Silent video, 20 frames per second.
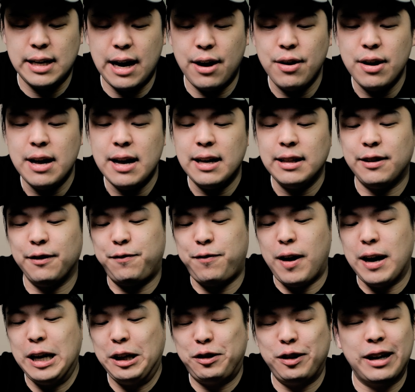Now, the
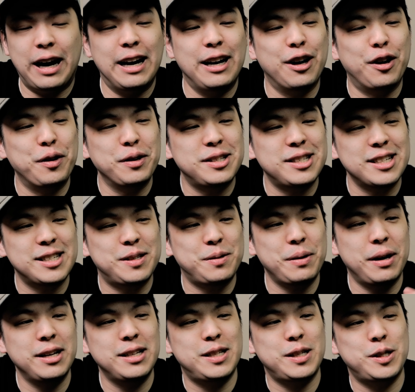funny thing I notice
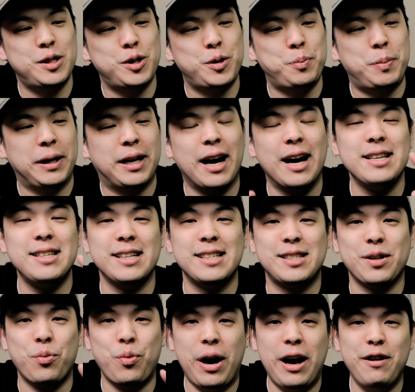is it's because
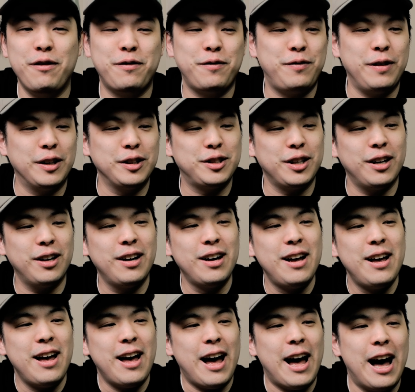it's a wave filter.
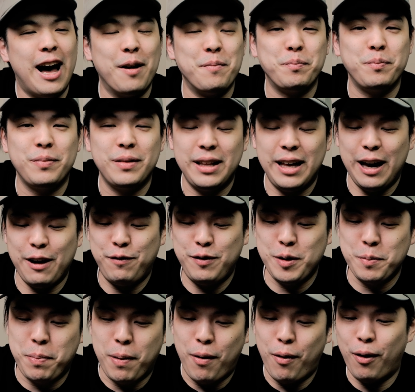Um, if
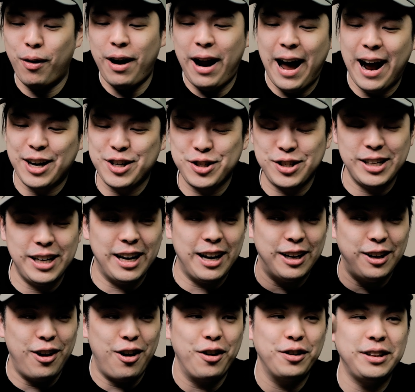you pour actually
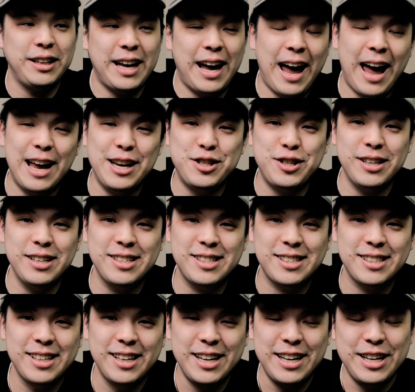along the
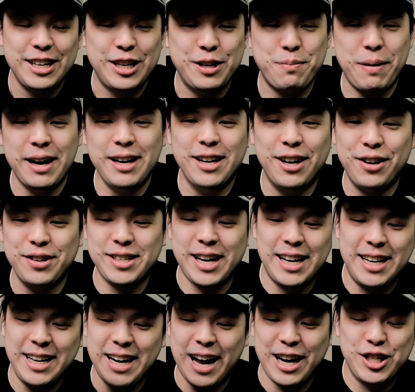edges, you might notice
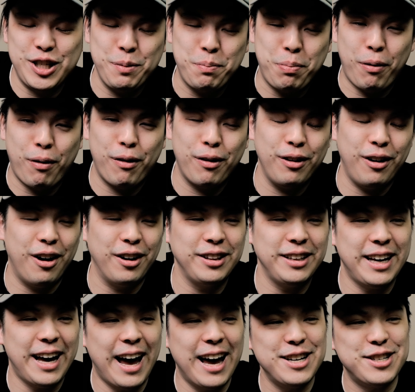I didn't actually pour
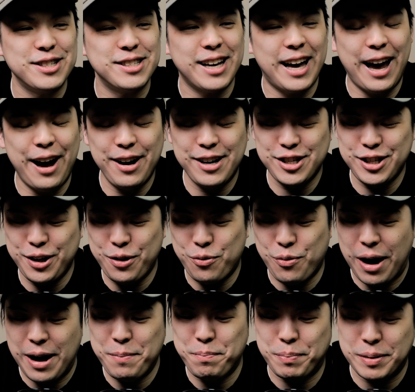along the edges. I actually
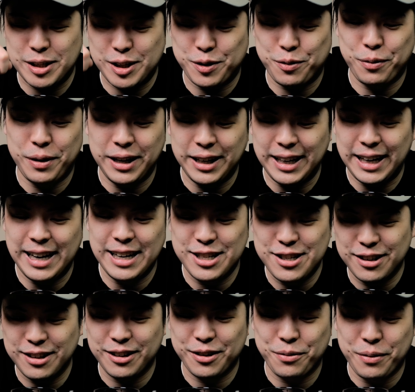went between
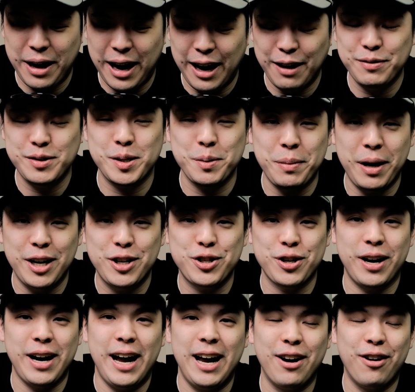each of the waves to make
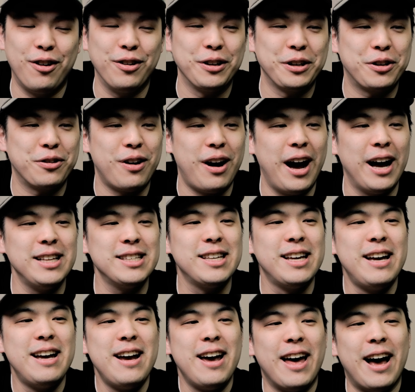sure I hit all the
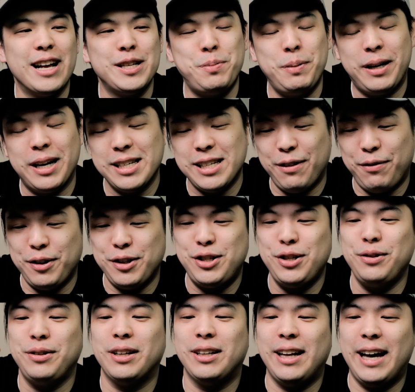grinds. That's because if you
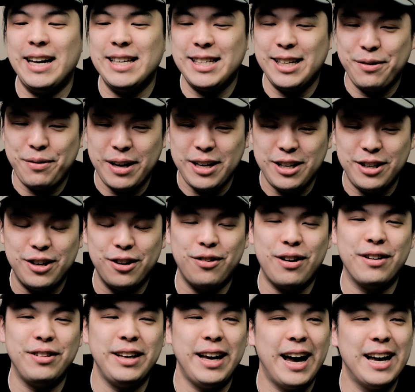do the lazy way and you go
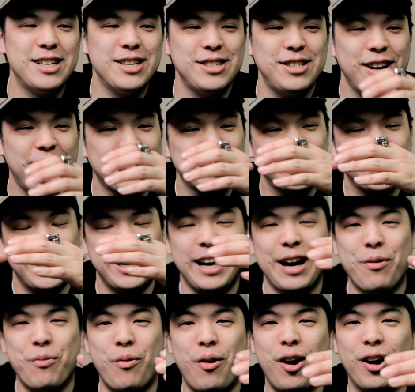around the edges, you're actually gonna
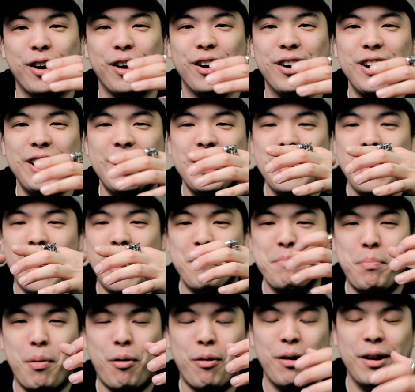get water
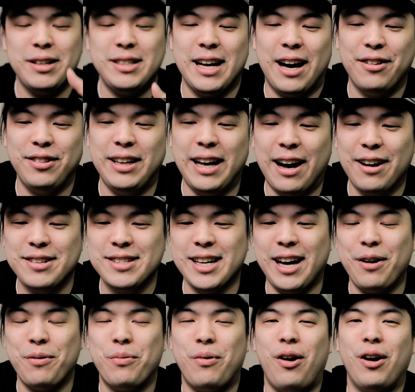um, pouring down the
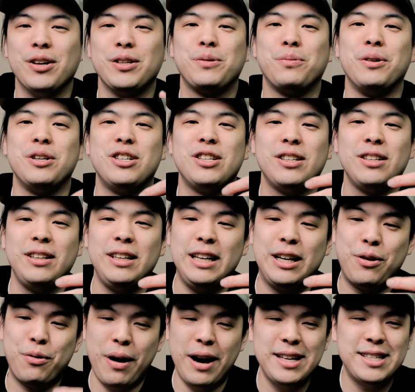outside walls, which
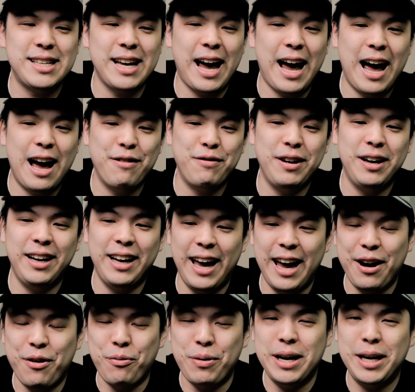equates to having
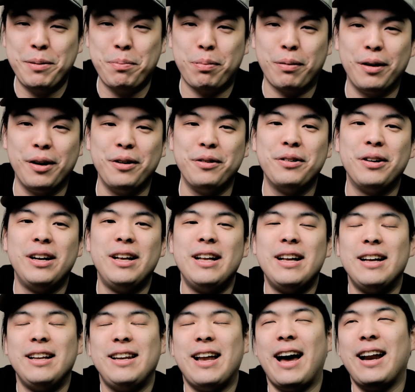a weak brew.
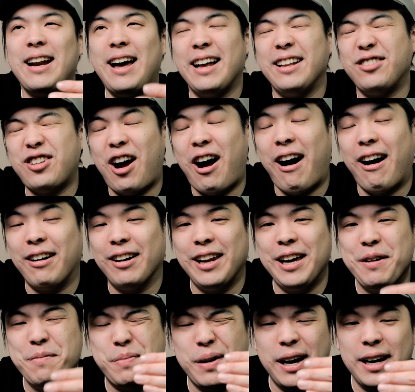Not not
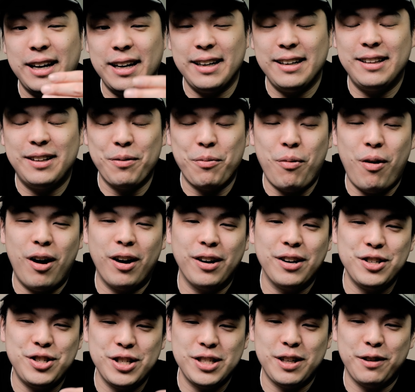entirely, but the
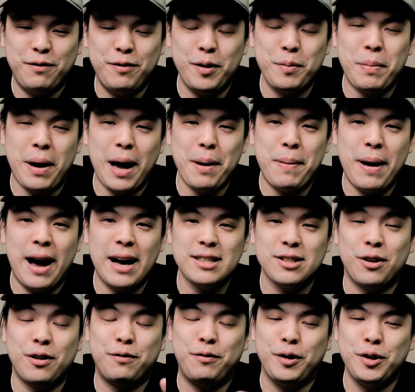water is just a full
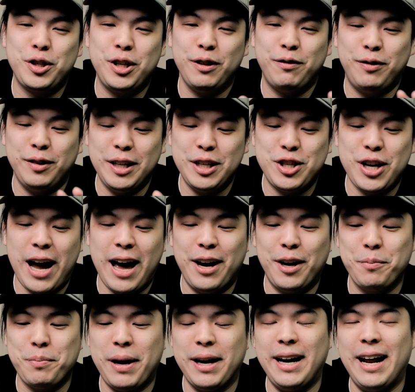bypass or full, fully
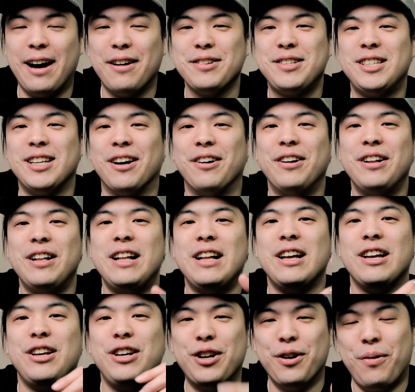channeled by now. So
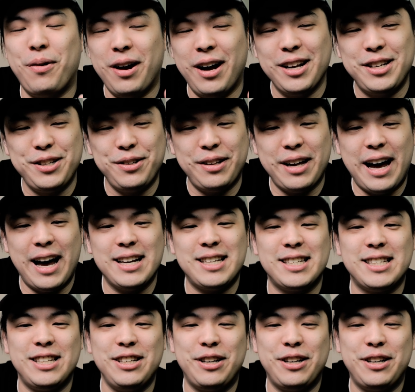you don't wanna do that.